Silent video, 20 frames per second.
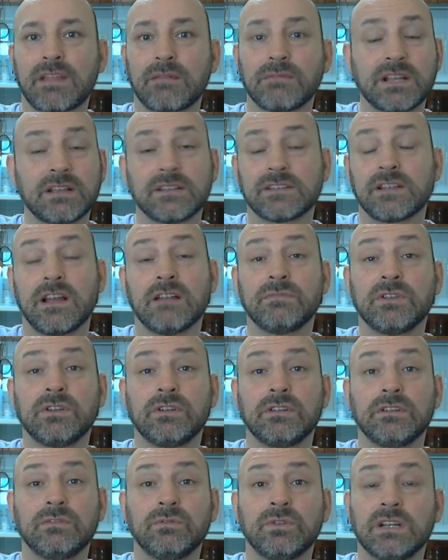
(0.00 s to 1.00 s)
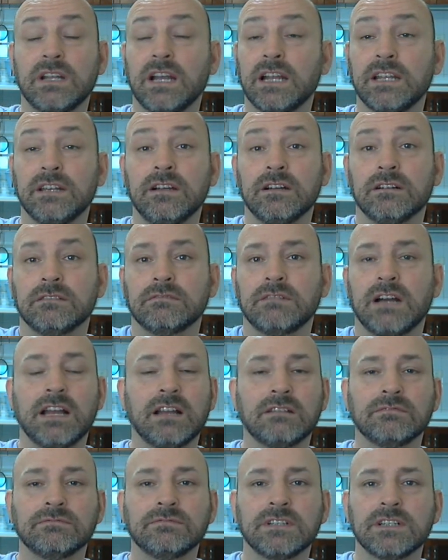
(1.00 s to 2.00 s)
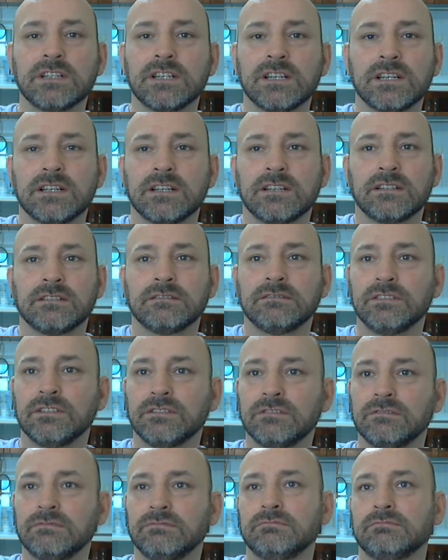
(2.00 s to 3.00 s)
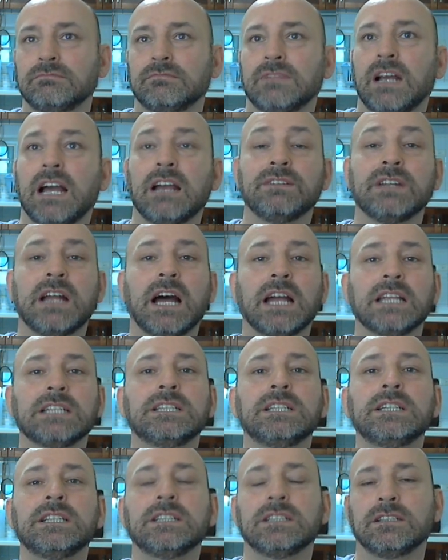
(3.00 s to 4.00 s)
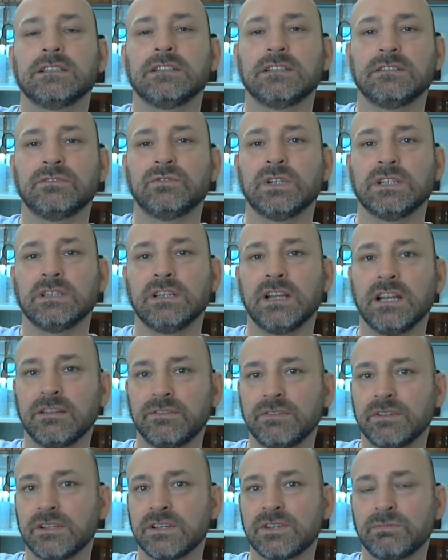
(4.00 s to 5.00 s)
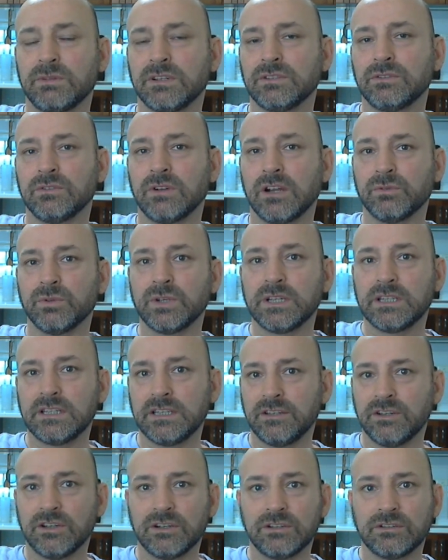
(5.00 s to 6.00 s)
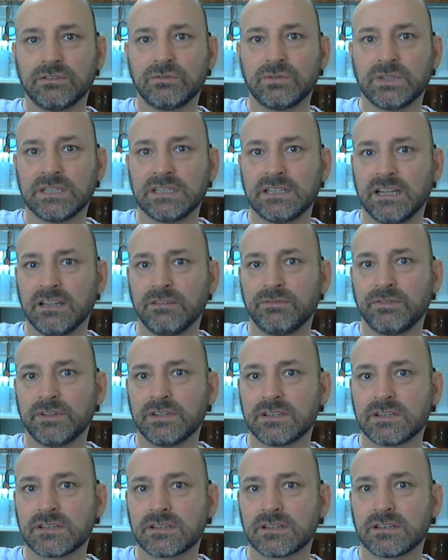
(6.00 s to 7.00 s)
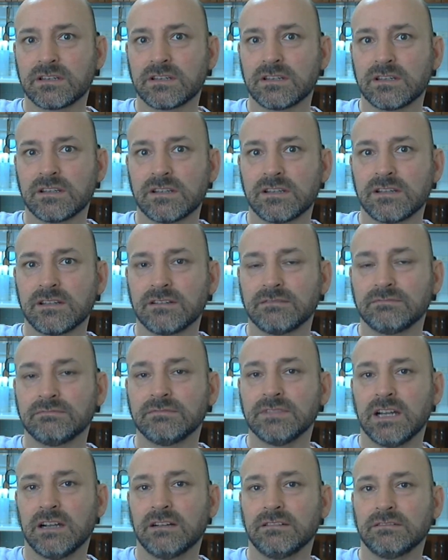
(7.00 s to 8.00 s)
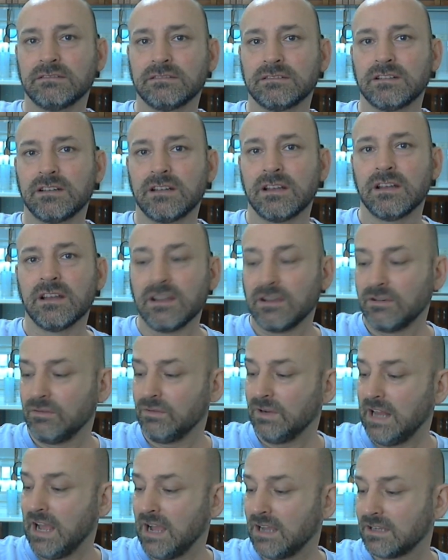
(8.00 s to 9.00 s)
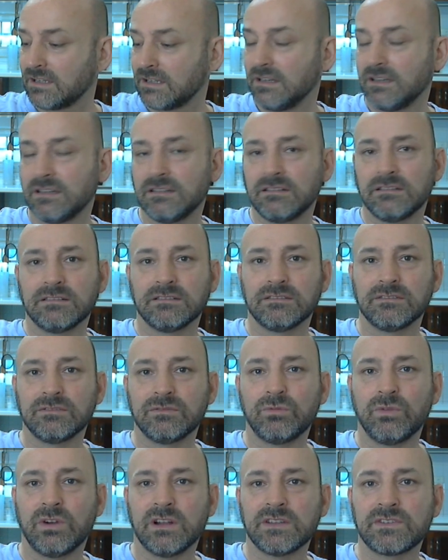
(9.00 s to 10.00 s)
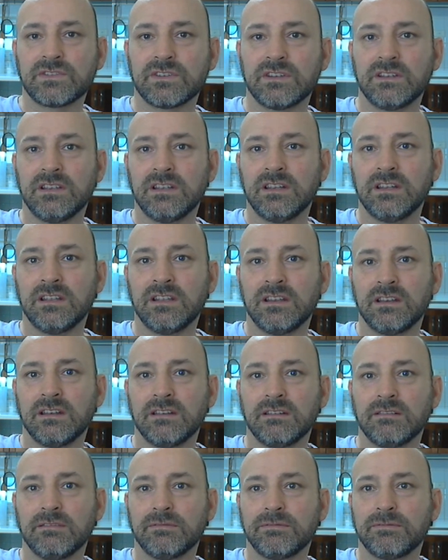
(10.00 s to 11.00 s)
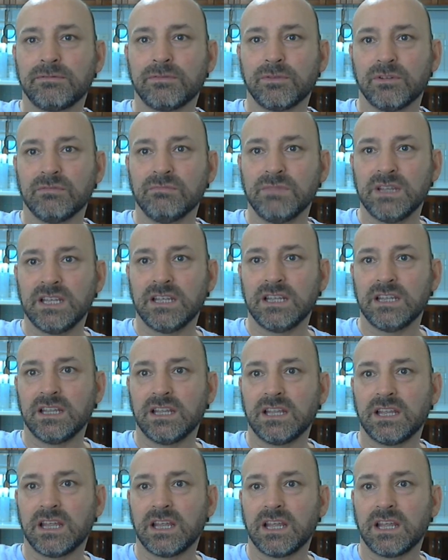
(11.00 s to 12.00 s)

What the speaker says: Because I'm the only one I know. I have an idea of what life is, but do I really know what life is? No. When asking what's in it for me,